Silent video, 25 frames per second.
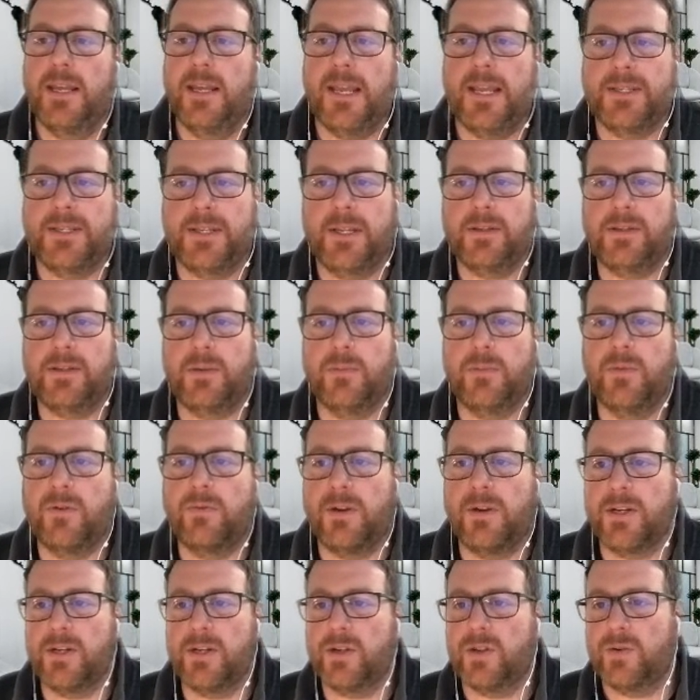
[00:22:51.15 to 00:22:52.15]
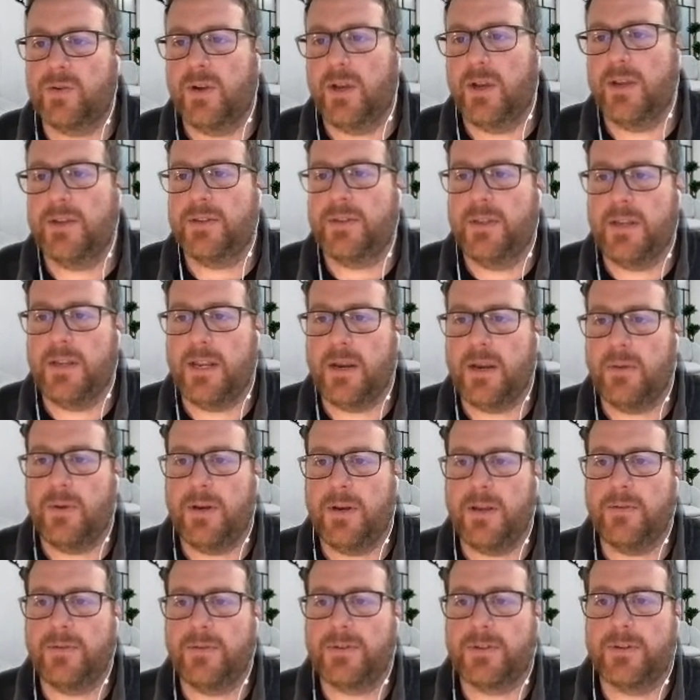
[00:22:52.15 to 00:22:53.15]
access to more registrars than
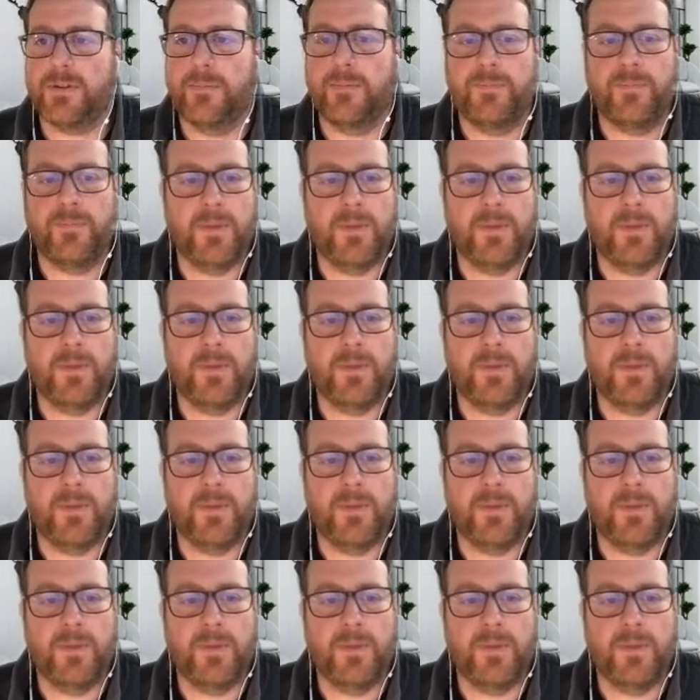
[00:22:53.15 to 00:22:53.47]
anyone else.